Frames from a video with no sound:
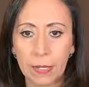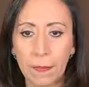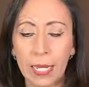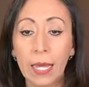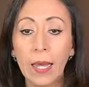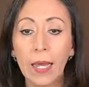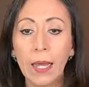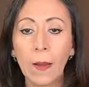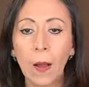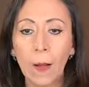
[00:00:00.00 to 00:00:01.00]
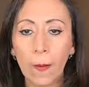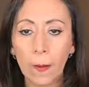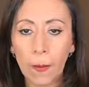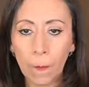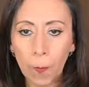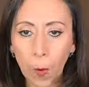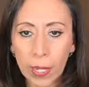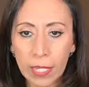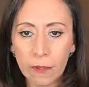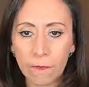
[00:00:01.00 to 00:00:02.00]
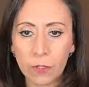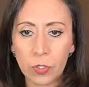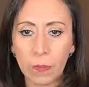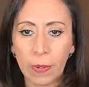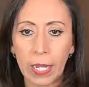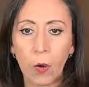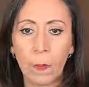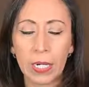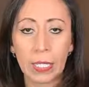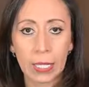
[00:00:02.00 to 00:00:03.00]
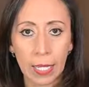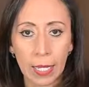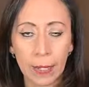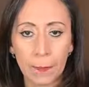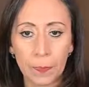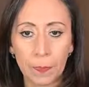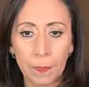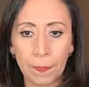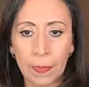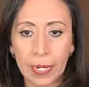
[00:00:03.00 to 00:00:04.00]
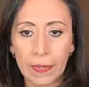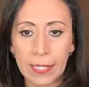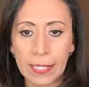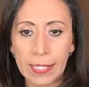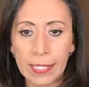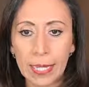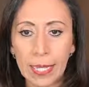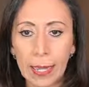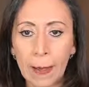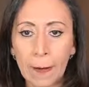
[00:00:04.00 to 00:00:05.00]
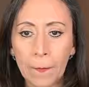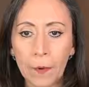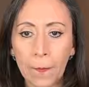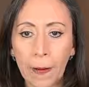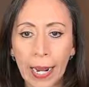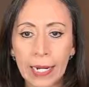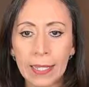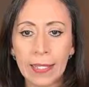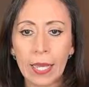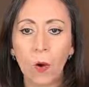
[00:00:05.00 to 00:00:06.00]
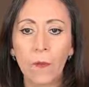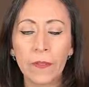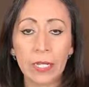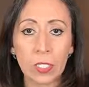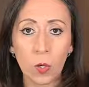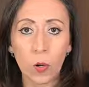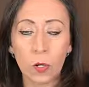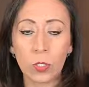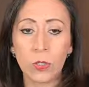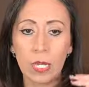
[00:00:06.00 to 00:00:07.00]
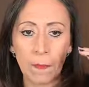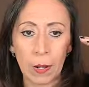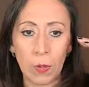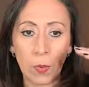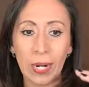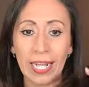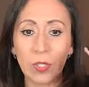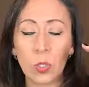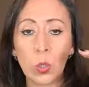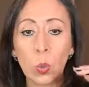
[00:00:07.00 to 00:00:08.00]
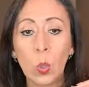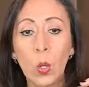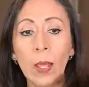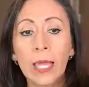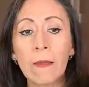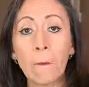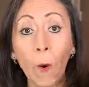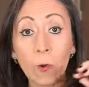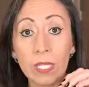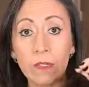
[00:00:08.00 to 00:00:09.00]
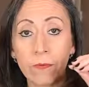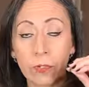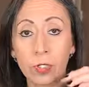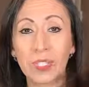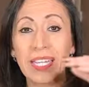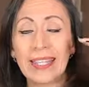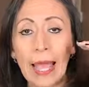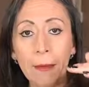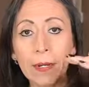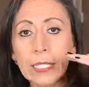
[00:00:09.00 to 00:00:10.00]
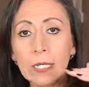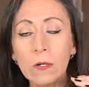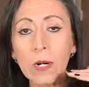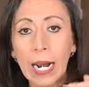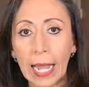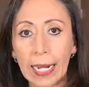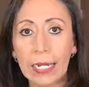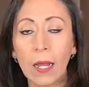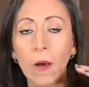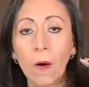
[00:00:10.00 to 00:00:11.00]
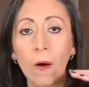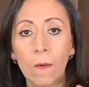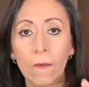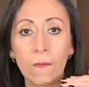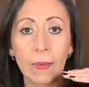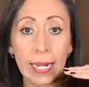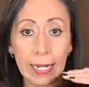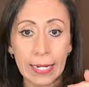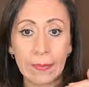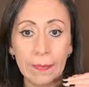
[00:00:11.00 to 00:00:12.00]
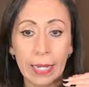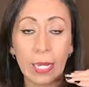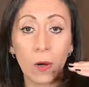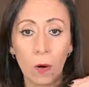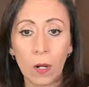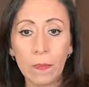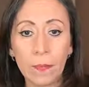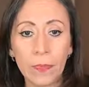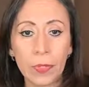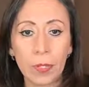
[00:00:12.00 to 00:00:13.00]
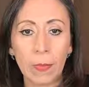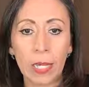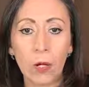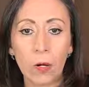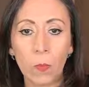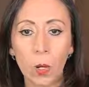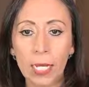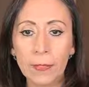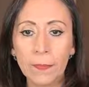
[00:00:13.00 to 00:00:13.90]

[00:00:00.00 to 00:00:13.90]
by invoking the function by opening the parentheses, providing the underscore to tell Power Query to invoke this function in every single line of my column one.